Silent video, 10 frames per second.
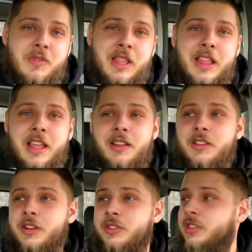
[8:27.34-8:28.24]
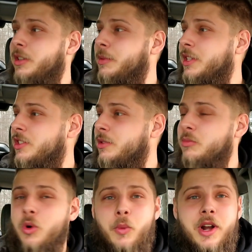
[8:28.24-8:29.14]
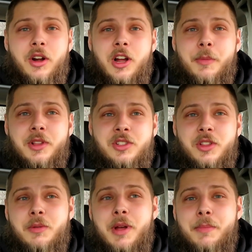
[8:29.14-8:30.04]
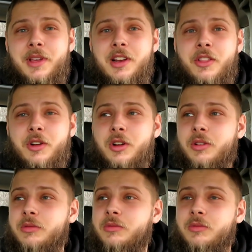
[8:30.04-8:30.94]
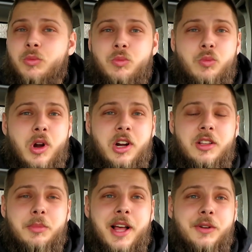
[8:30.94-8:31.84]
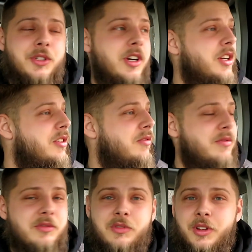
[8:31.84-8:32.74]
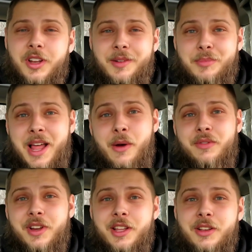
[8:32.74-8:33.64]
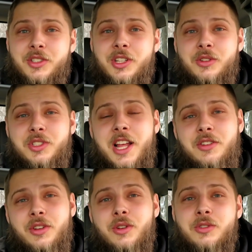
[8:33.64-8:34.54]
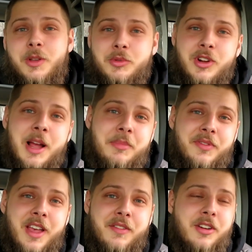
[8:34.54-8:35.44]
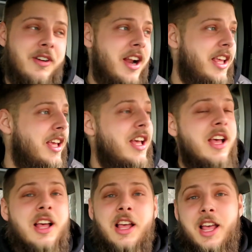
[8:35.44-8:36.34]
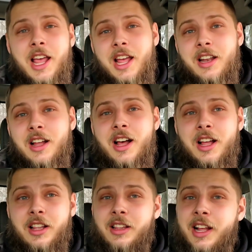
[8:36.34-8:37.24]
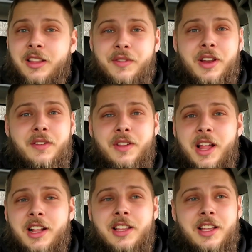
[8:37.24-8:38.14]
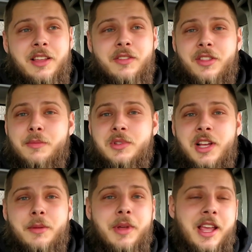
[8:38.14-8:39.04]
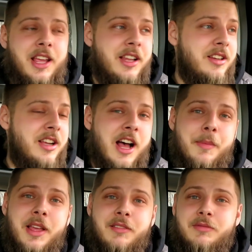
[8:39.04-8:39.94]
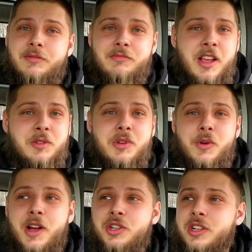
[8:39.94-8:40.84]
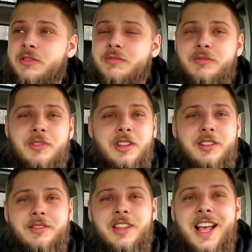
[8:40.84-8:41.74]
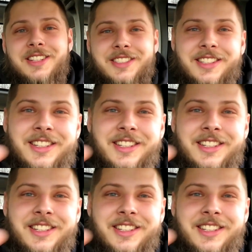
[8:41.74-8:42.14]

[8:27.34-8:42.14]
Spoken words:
and then there's going to be some more winter coming, so there might be another working on the plow truck and plowing video. So stay tuned, subscribe if you haven't already, and like the video if you liked it, give it a thumbs up and comment, ask me a question. Thanks.